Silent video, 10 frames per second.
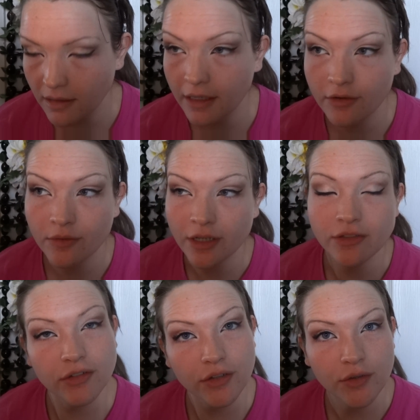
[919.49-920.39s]
I don't like
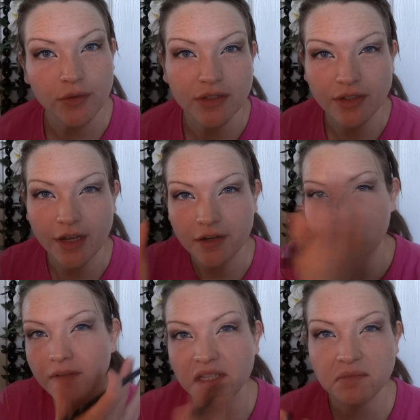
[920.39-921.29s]
to do entire
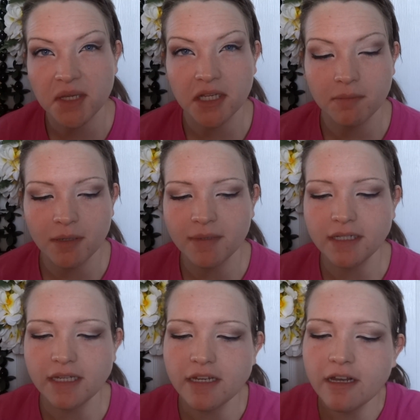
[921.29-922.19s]
face makeup on my
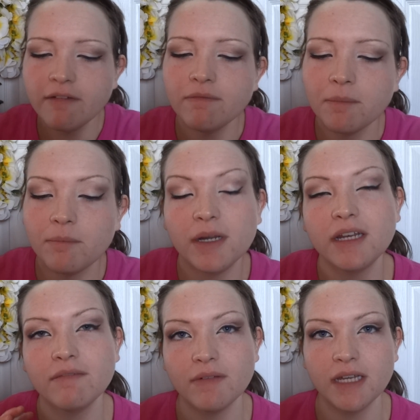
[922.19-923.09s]
day off, but
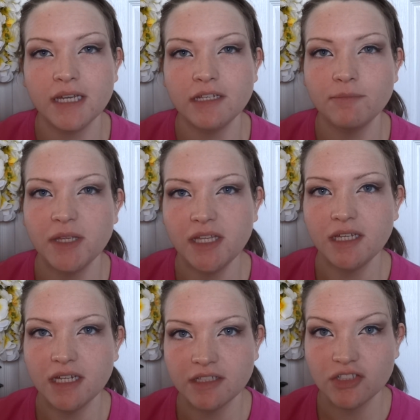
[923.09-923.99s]
if I had to
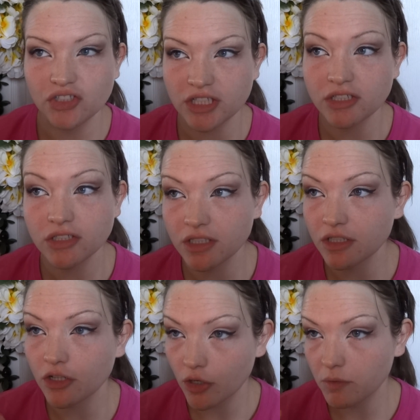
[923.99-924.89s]
make a
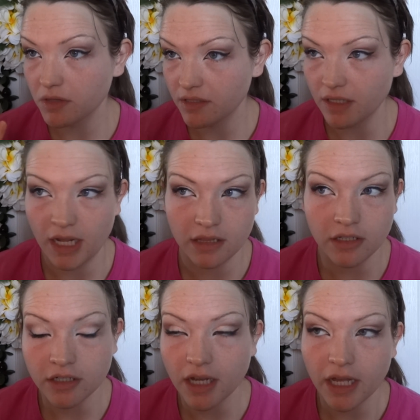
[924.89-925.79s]
suggestion to go with this eye
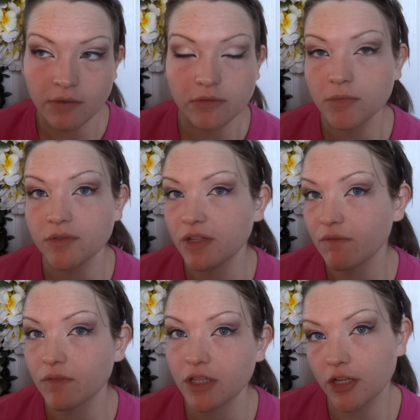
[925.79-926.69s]
look, I would most
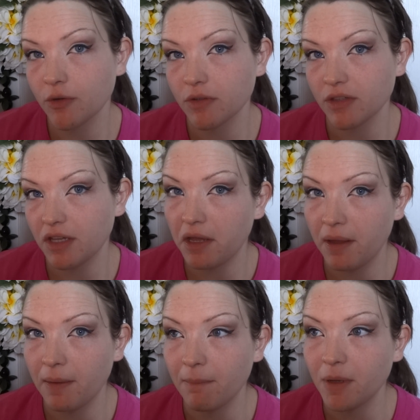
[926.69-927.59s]
definitely go with
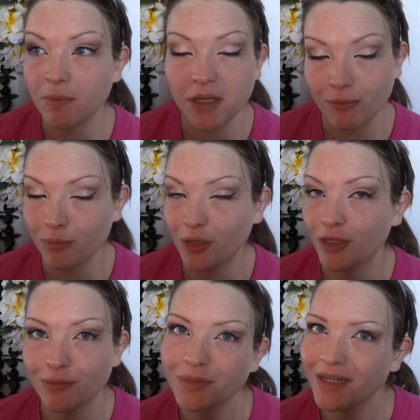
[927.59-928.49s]
a pink
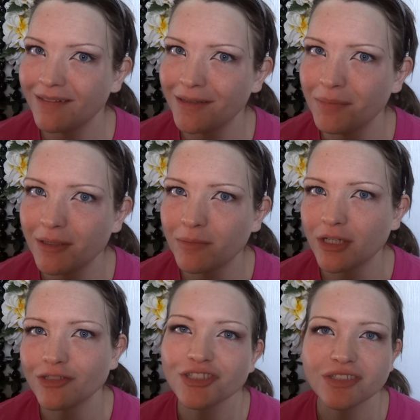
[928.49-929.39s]
blush, but I like pink
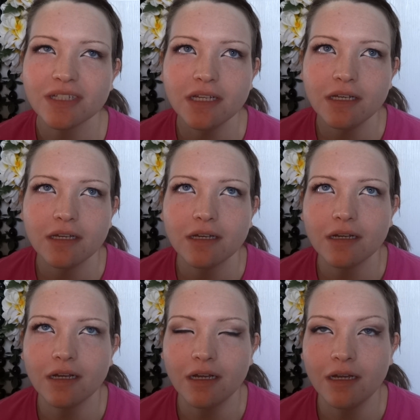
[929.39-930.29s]
blushes.
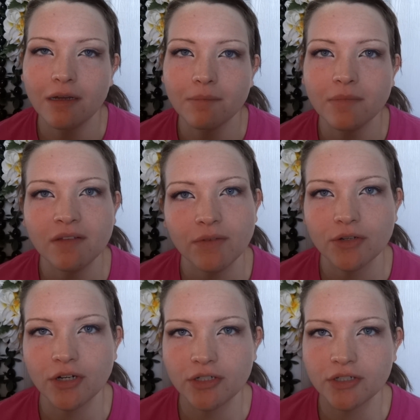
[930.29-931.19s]
If you're
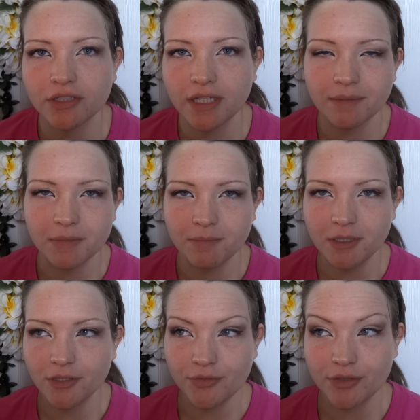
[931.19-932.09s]
darker skinned, maybe
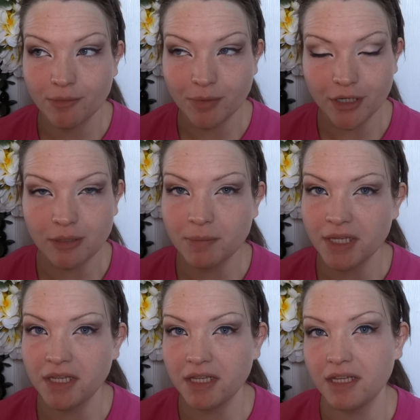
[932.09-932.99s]
go with a brighter
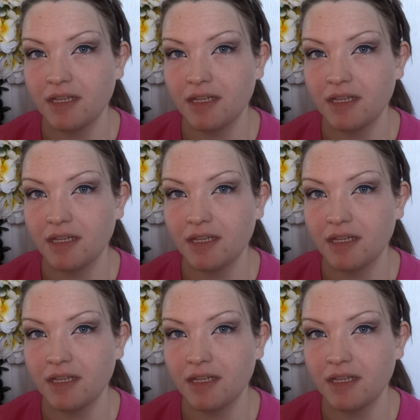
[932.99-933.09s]
pink.